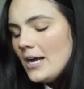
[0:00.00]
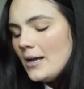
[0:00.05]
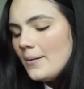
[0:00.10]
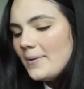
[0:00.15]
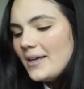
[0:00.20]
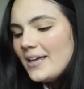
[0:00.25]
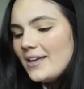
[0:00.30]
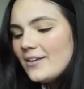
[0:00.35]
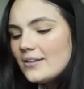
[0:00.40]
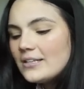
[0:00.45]

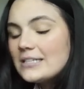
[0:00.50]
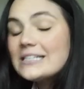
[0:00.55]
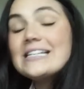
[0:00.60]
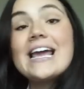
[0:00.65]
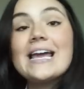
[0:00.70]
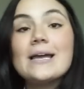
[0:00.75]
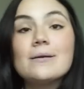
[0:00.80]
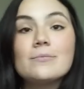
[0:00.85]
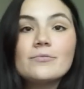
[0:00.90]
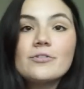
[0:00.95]
It
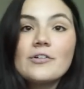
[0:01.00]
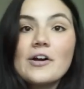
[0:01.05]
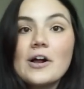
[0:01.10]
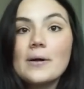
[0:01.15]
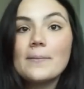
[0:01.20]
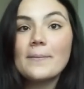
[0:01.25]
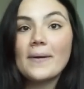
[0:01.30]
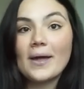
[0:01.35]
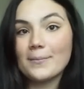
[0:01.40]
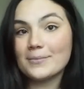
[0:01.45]
came
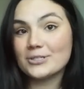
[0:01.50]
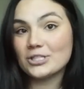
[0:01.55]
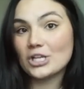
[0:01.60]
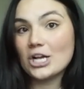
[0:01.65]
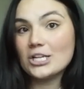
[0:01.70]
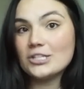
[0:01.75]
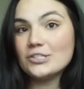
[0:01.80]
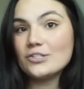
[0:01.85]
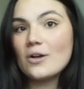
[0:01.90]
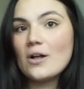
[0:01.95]
from
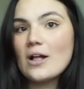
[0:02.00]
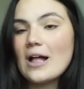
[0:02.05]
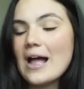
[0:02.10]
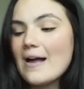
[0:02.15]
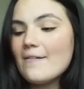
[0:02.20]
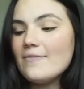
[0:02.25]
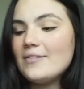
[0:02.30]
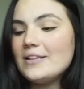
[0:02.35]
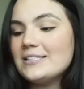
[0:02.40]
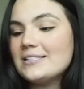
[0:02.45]
Amazon, so I'll
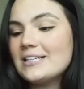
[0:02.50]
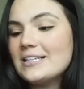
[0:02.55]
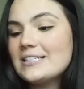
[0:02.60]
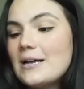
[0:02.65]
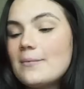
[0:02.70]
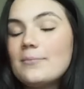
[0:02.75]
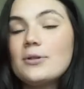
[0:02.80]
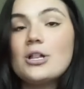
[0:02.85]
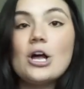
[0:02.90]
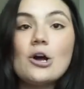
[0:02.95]
have this link
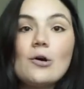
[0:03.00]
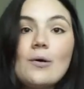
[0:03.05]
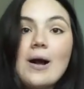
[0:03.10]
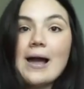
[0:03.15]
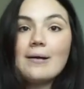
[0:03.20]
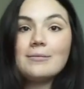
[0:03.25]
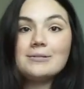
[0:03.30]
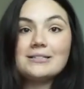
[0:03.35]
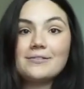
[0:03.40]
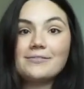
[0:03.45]
down below.
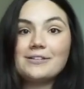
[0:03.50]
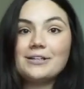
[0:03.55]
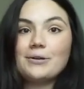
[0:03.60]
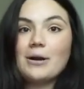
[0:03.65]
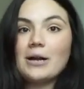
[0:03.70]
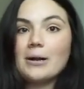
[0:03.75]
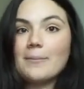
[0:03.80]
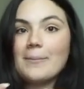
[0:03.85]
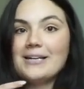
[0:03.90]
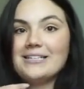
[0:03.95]
I would definitely
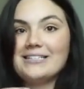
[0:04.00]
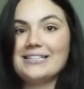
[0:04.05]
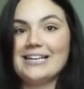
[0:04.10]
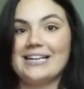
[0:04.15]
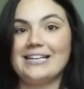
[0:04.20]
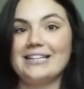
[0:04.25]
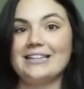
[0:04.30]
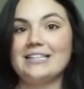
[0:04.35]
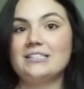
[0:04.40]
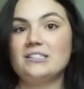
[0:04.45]
recommend
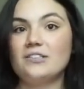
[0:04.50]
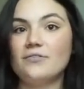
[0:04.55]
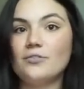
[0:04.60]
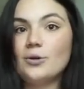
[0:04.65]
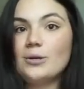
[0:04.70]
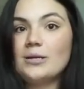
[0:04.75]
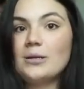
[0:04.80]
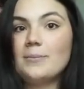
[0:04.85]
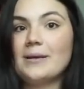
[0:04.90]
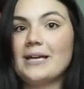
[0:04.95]
getting this if
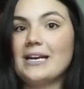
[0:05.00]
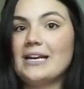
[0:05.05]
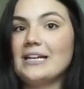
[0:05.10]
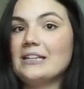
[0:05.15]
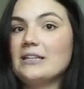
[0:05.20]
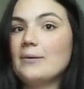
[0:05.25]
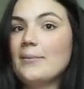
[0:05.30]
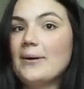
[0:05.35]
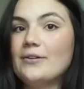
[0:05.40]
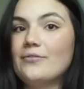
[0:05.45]
you end up
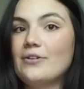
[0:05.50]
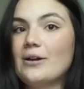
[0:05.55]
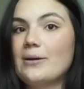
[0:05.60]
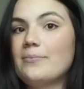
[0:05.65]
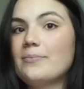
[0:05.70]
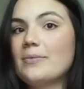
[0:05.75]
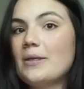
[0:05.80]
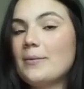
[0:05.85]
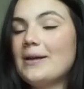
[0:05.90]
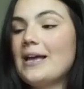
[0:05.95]
getting the bed
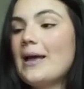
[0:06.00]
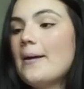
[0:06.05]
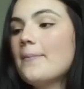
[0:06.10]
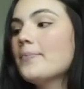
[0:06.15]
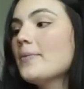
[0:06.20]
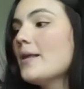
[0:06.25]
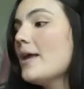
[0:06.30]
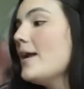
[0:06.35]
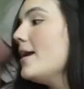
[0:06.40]
frames that we get.